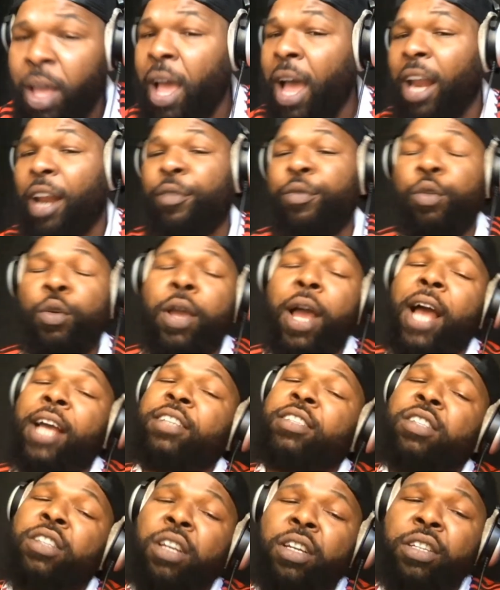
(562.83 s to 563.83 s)
And if you
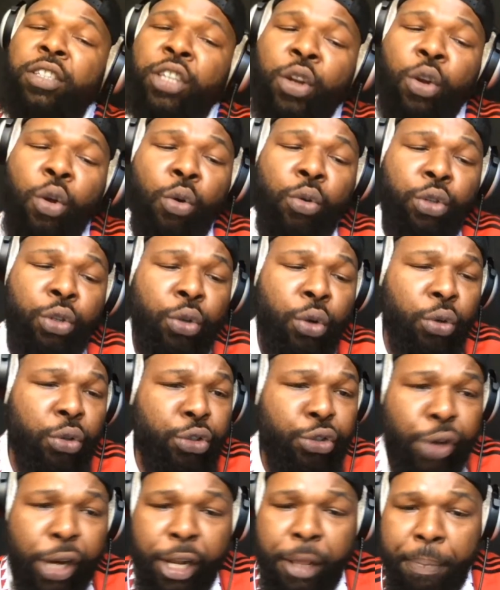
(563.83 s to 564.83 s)
guys, you know,
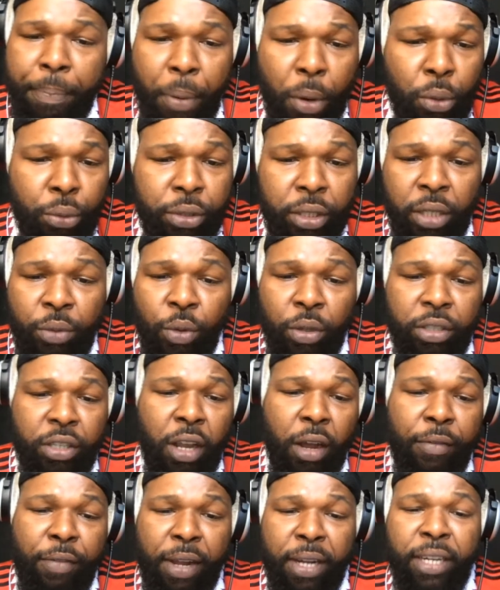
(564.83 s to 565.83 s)
Shreddy Post, he was
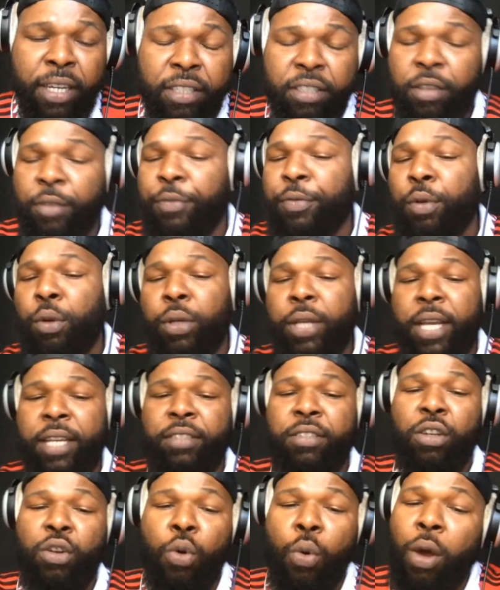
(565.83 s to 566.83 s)
covering this a few days
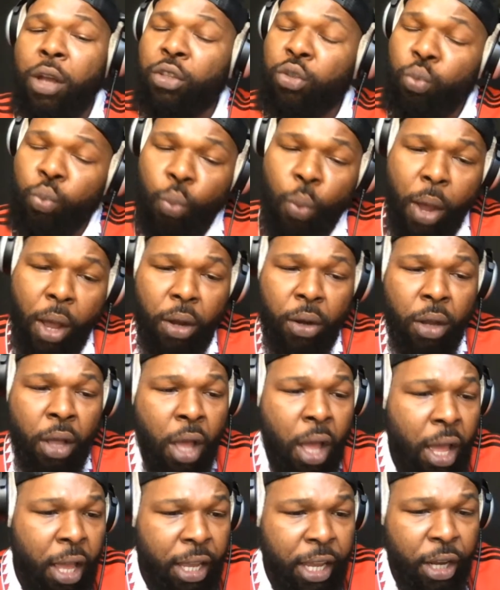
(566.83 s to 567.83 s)
ago as well,
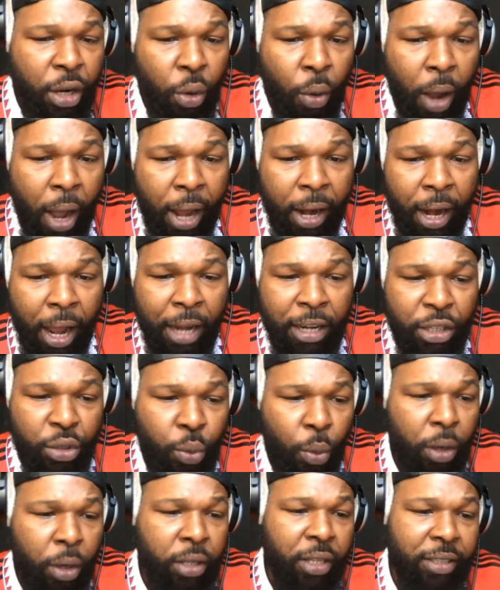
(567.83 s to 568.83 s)
you know, and I just
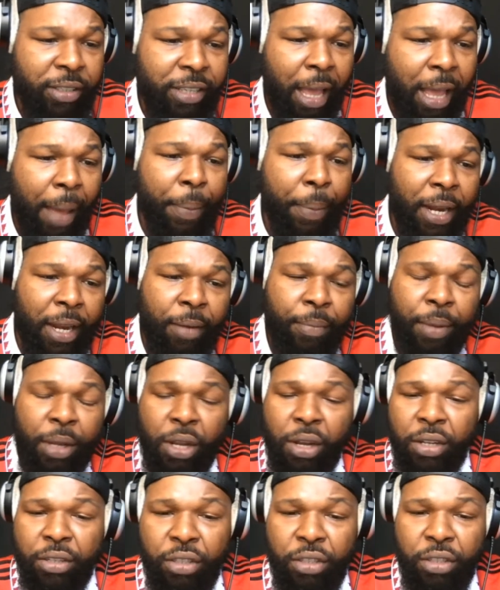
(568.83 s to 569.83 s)
wanted to tap it in
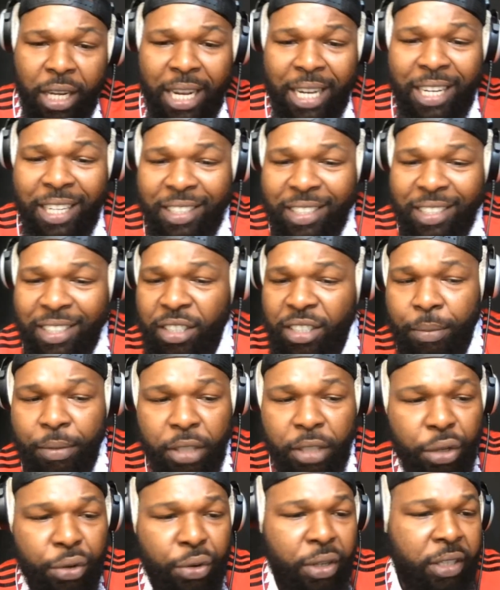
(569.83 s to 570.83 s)
because this is some
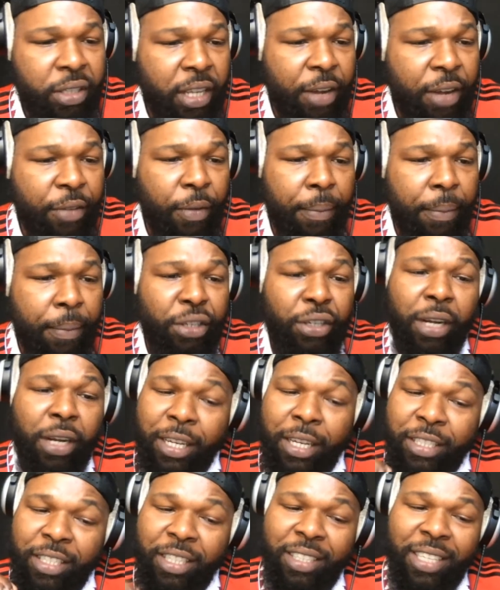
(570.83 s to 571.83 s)
serious information
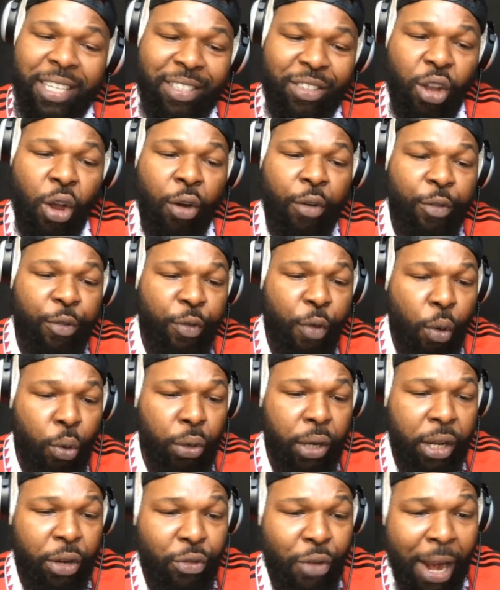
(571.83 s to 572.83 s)
as it's
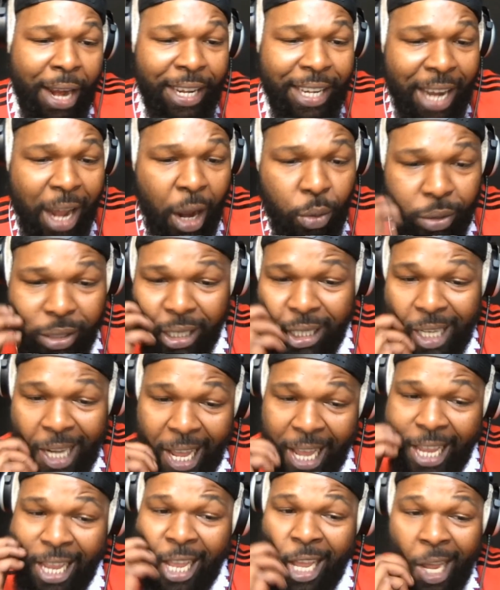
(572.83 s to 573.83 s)
unfolding right now
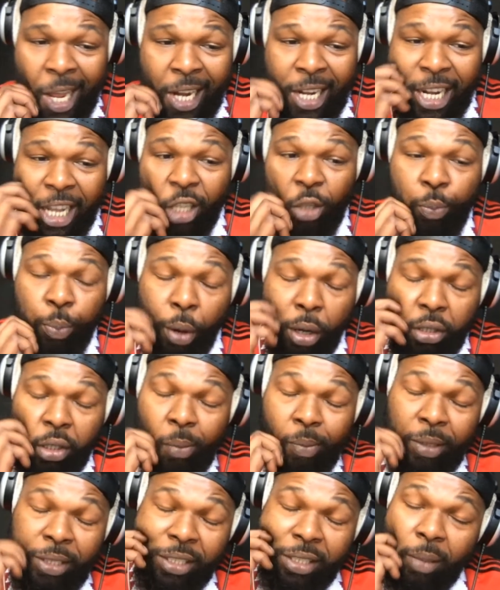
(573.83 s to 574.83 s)
today. There's
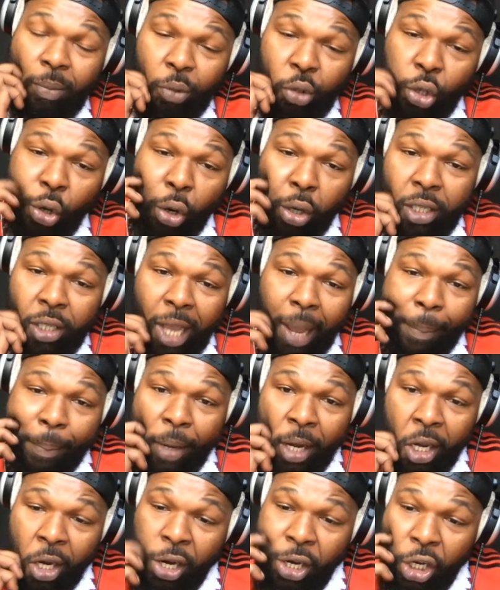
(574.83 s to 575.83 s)
possibly some talks
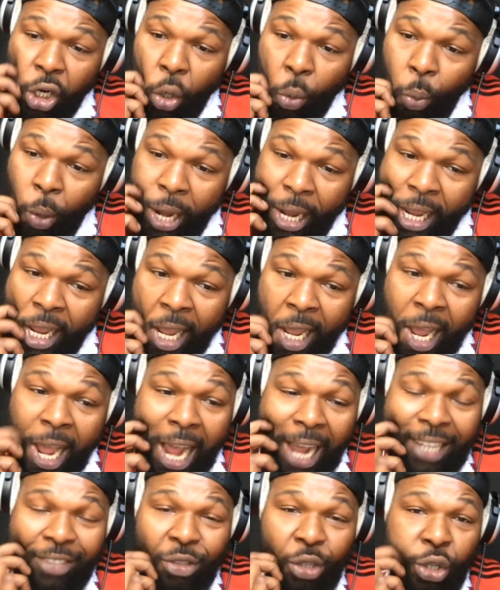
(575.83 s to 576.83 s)
happening on the way.
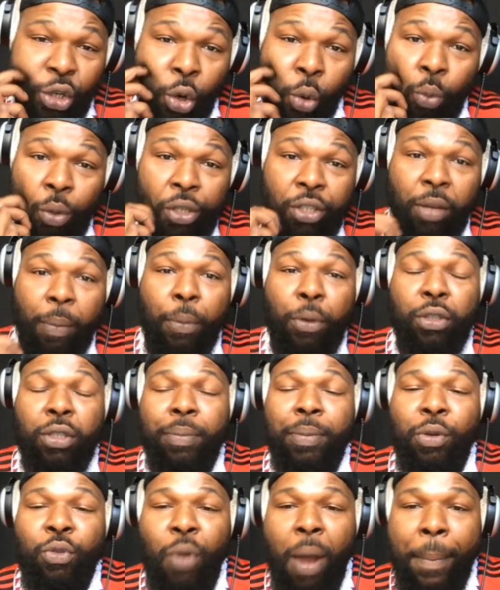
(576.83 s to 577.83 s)
As you know, we're supposed to
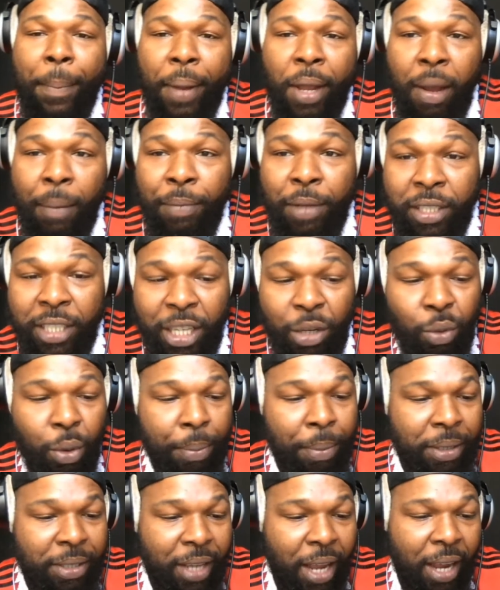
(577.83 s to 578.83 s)
be wrapping up the deal with
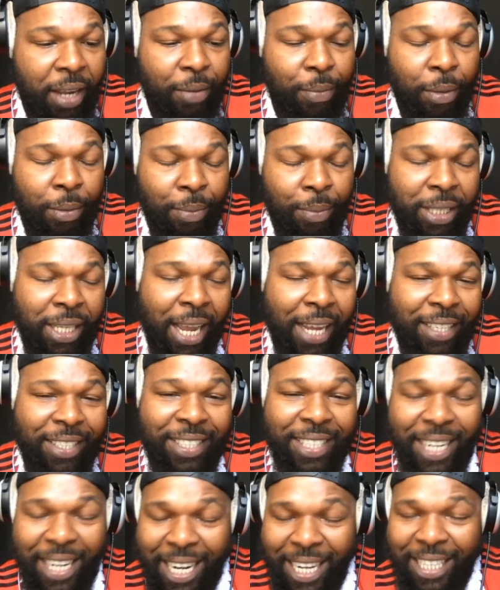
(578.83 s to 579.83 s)
Matthijs
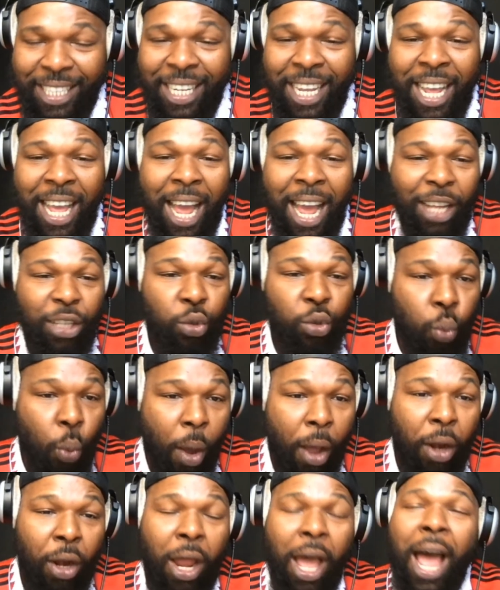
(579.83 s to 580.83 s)
de Ligt as
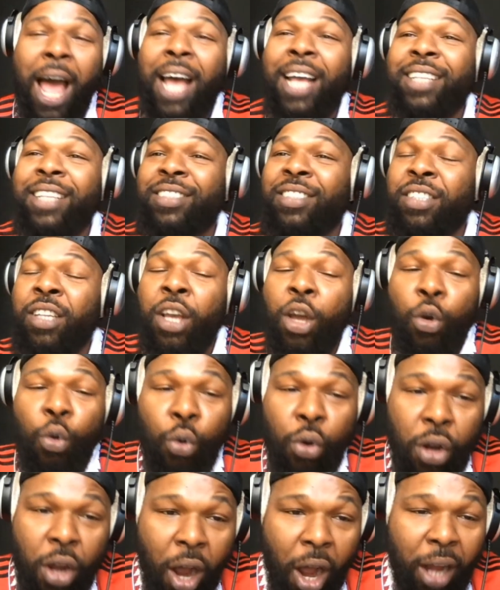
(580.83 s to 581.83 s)
well as
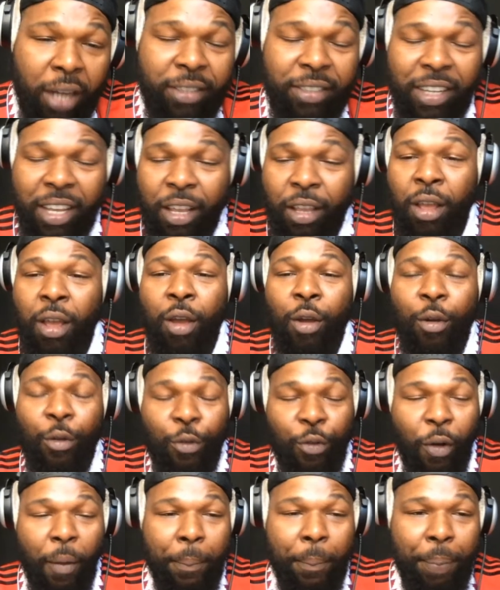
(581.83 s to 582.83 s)
Ugarte
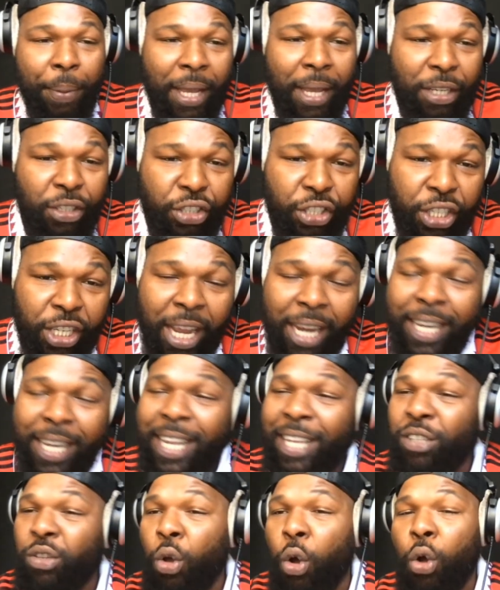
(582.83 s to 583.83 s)
from PSG. And
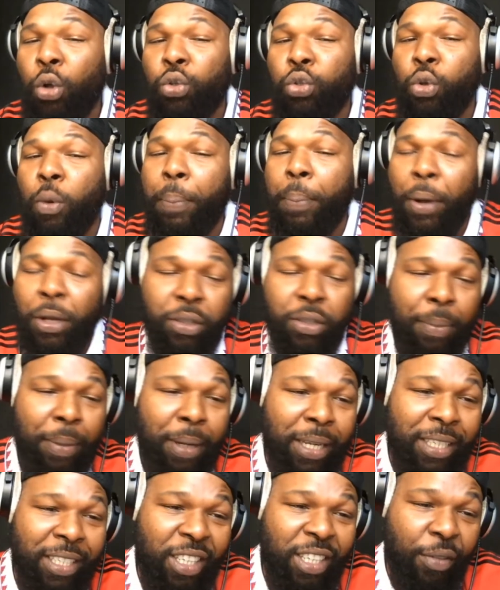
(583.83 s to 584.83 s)
there's also
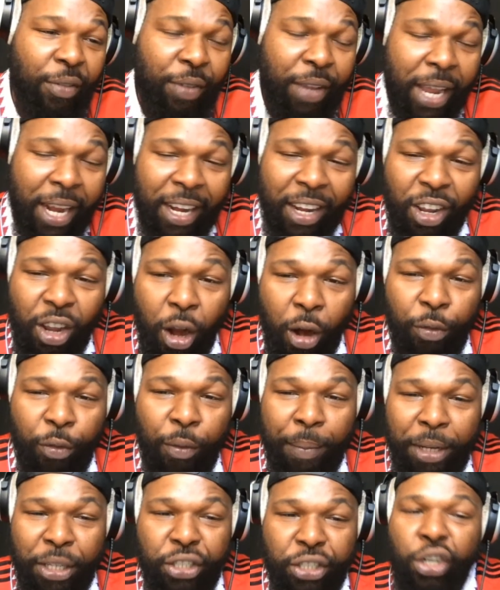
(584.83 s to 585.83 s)
possibilities of getting
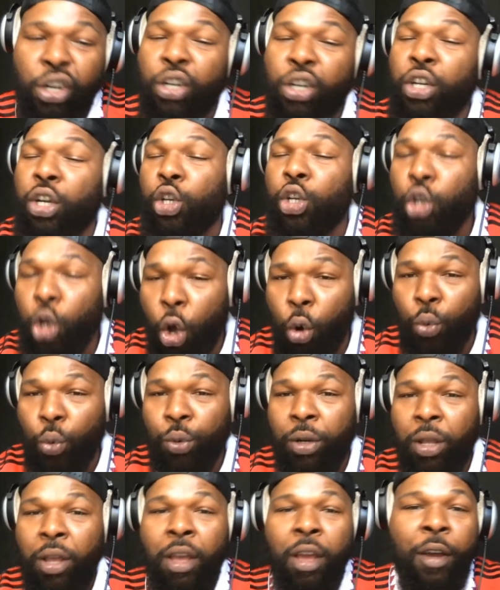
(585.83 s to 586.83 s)
confirmation on the
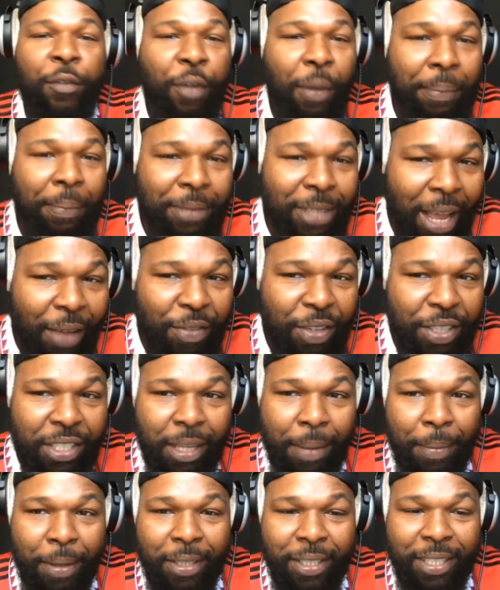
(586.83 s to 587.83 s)
loan from Xavi
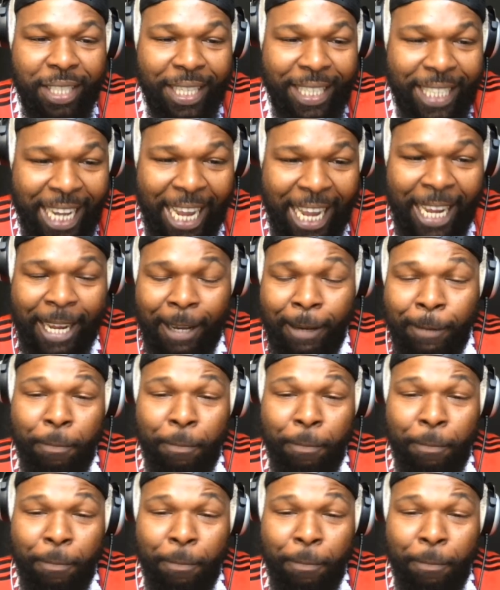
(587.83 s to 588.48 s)
Simons today.